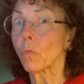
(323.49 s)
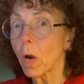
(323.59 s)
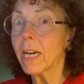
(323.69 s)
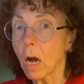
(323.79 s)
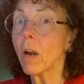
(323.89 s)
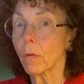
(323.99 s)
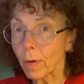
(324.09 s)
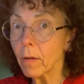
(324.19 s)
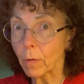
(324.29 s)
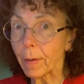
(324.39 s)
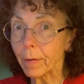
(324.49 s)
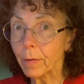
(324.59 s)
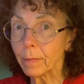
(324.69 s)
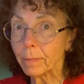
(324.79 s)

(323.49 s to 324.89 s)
right on a roundabout,